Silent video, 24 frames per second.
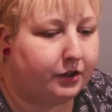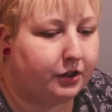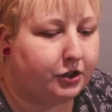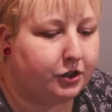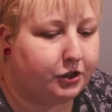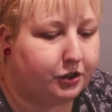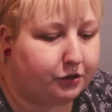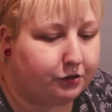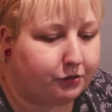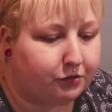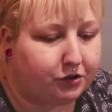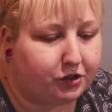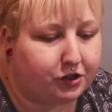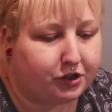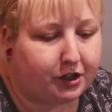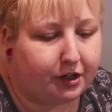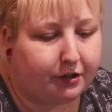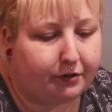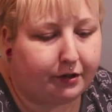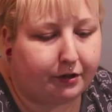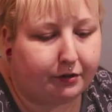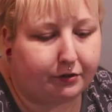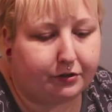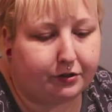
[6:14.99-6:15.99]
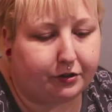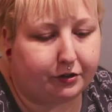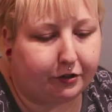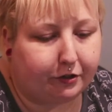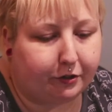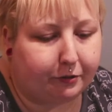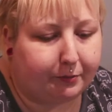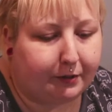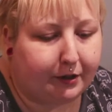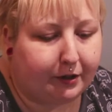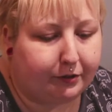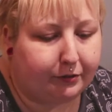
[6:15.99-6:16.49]
a huge shout out to
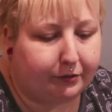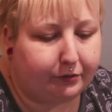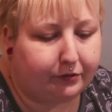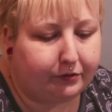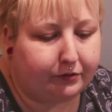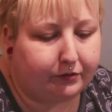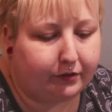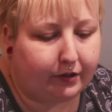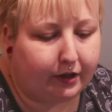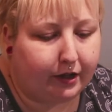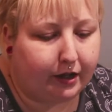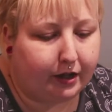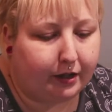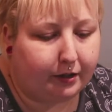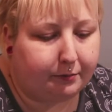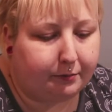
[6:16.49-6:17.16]
LARP House.